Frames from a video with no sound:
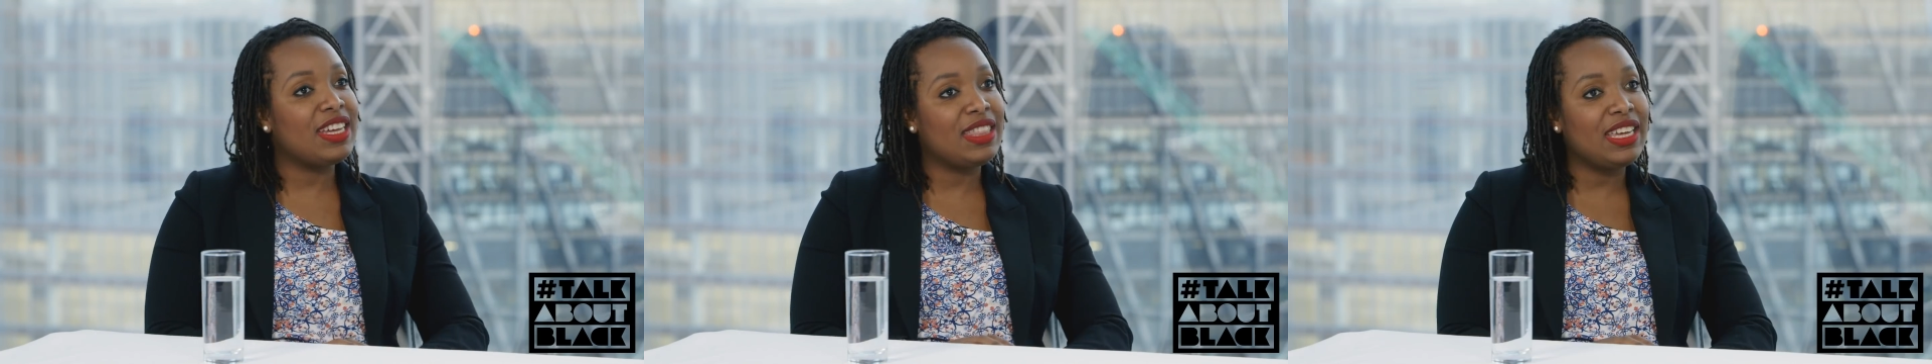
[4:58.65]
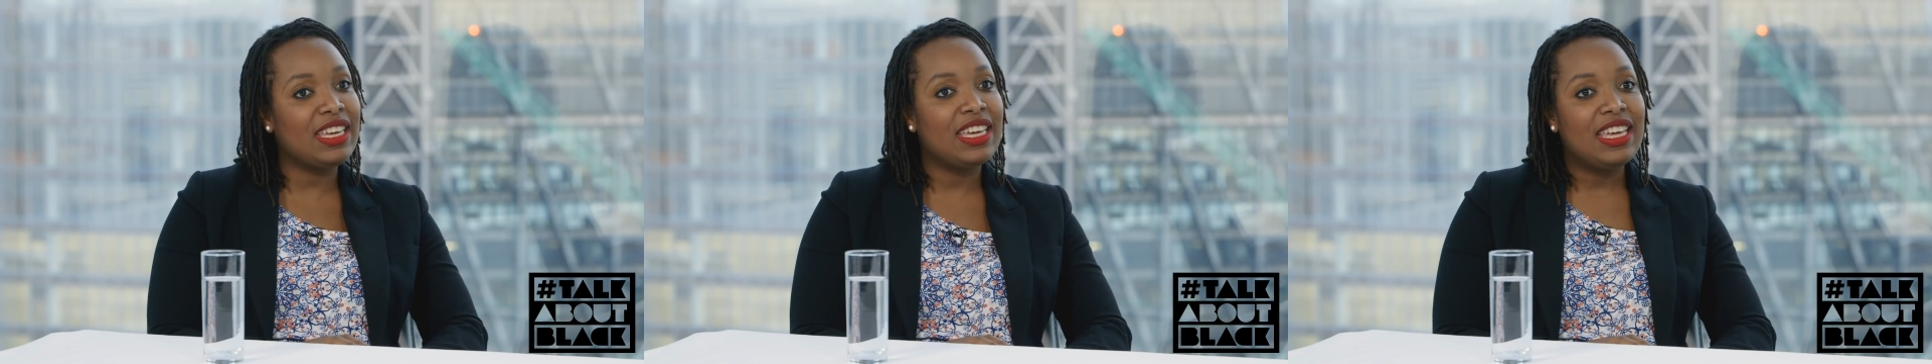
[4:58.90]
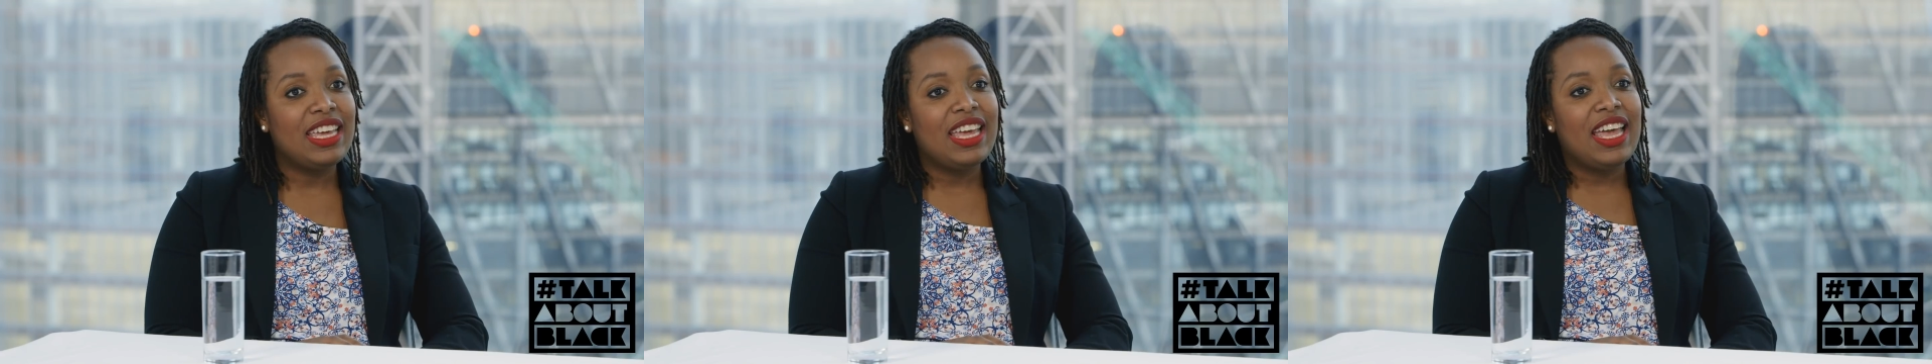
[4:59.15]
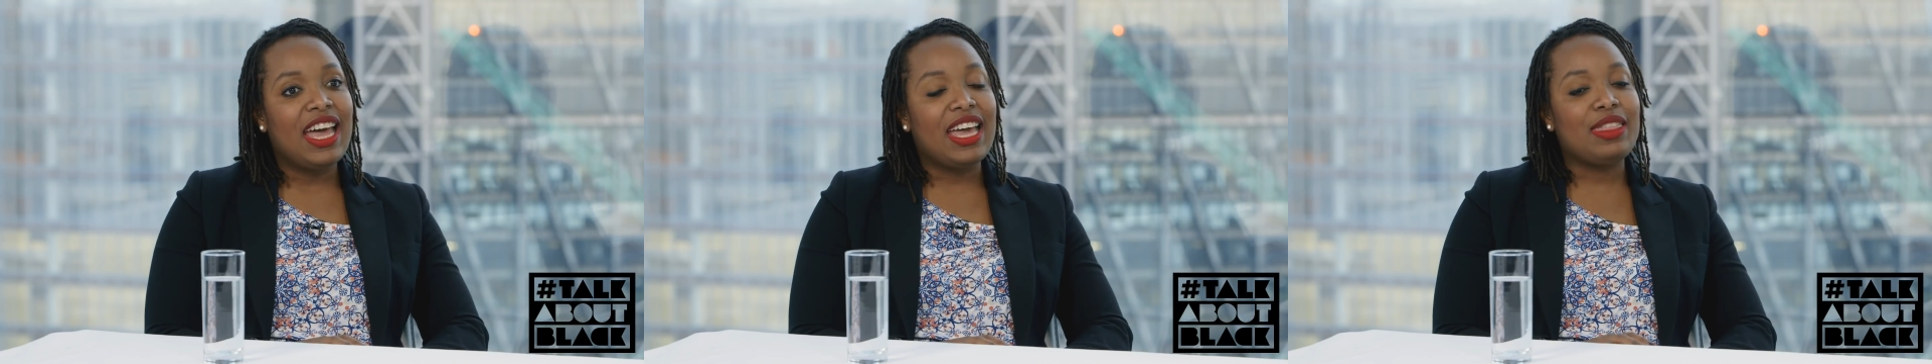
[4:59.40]
So I think
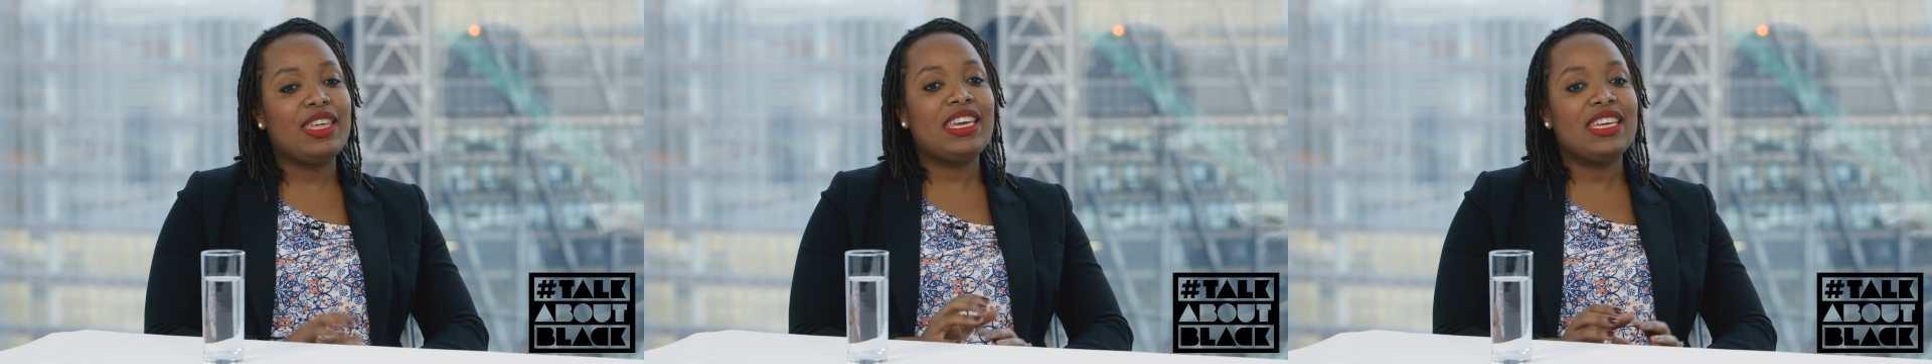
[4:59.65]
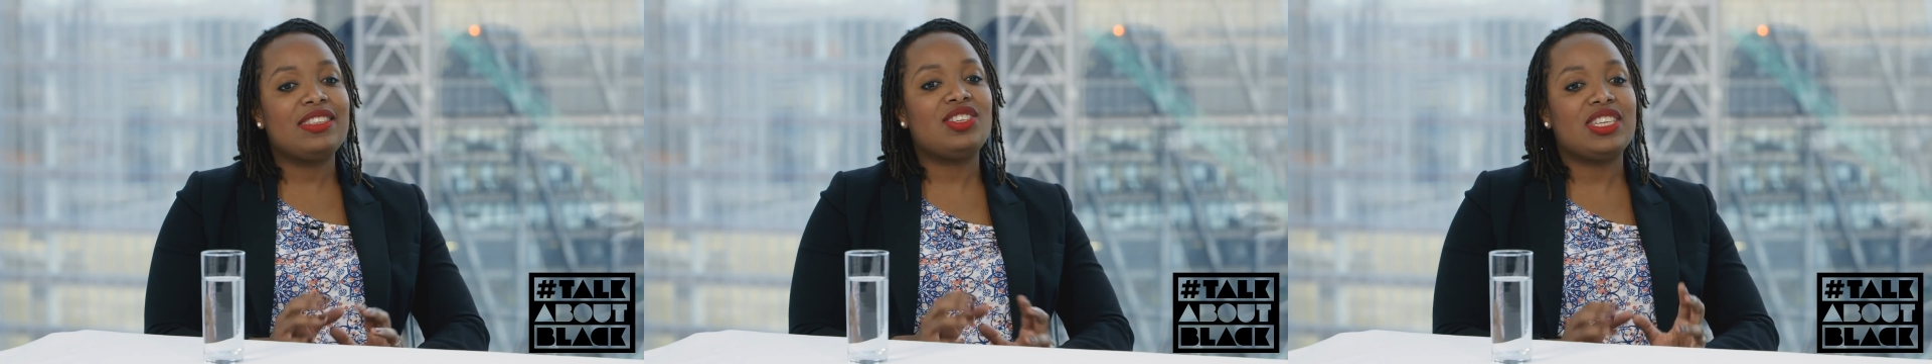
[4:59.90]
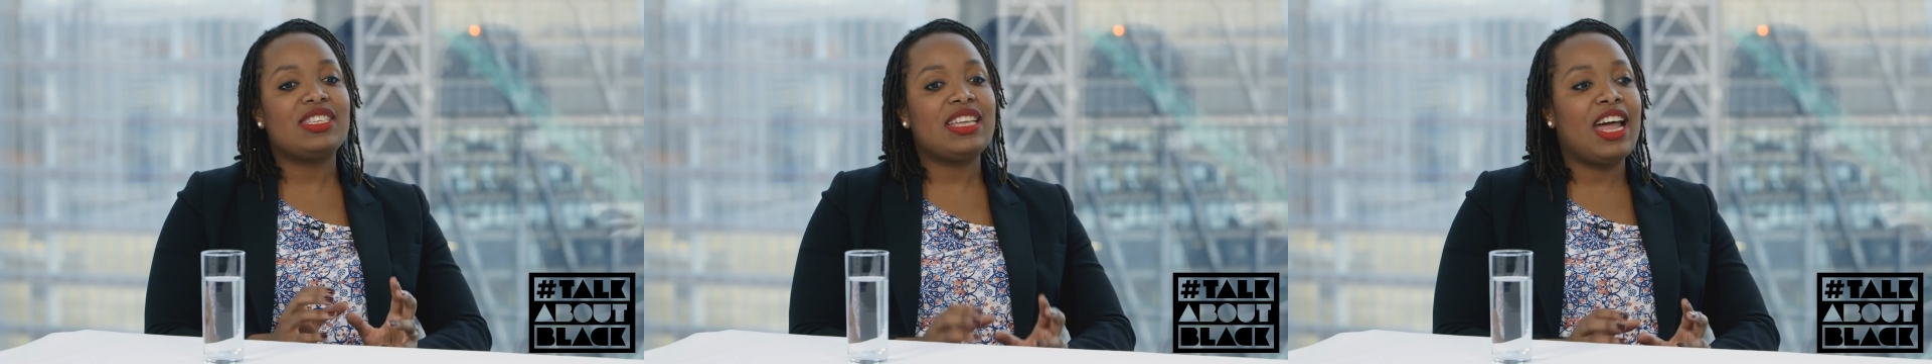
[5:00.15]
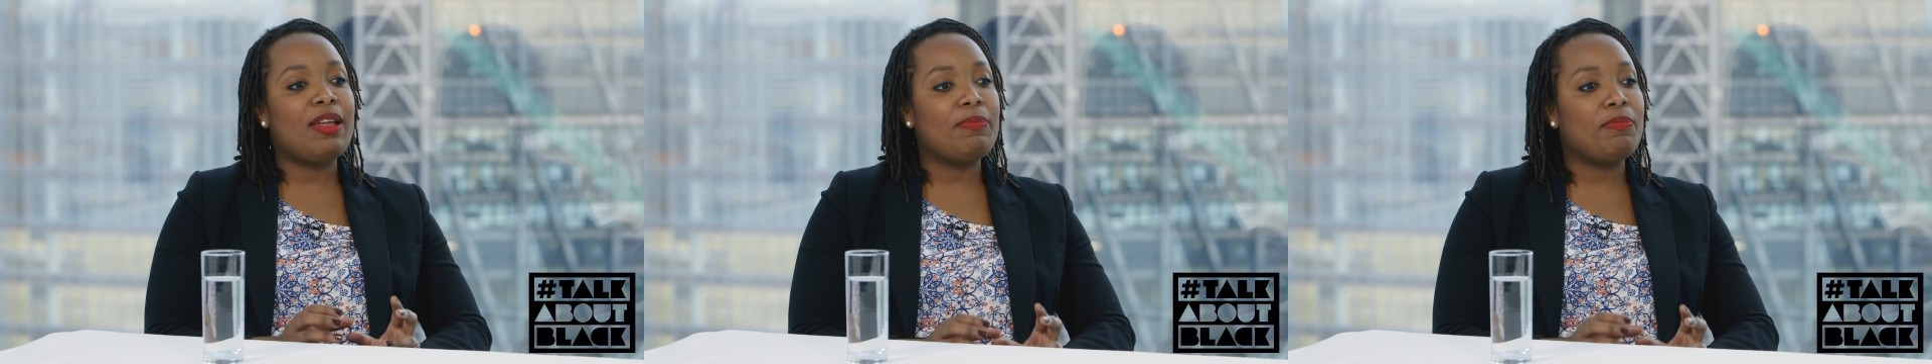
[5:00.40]
it's just
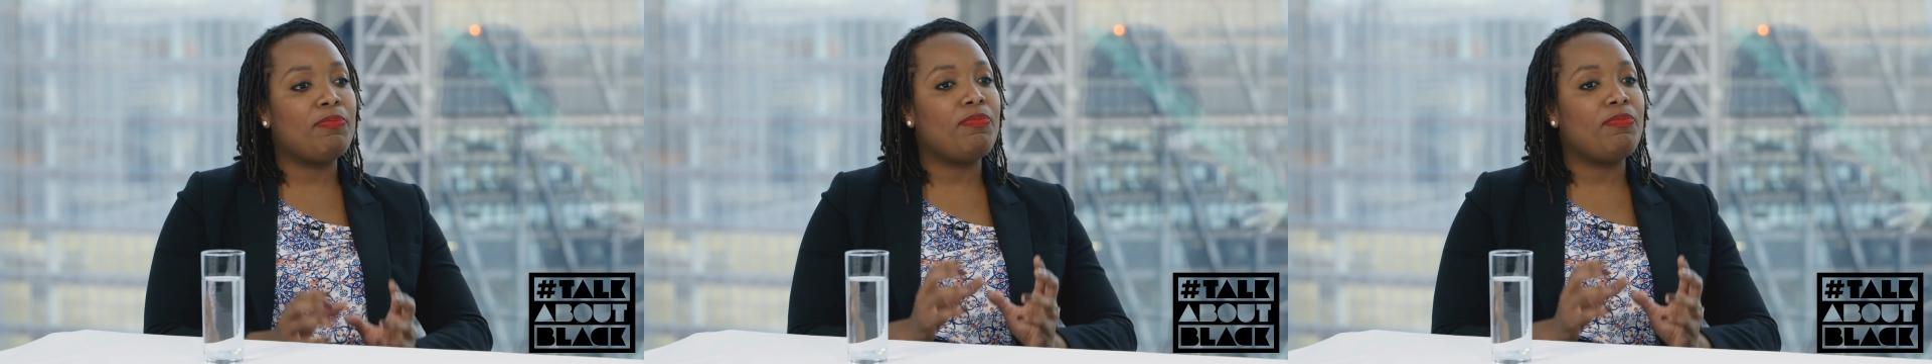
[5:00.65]
that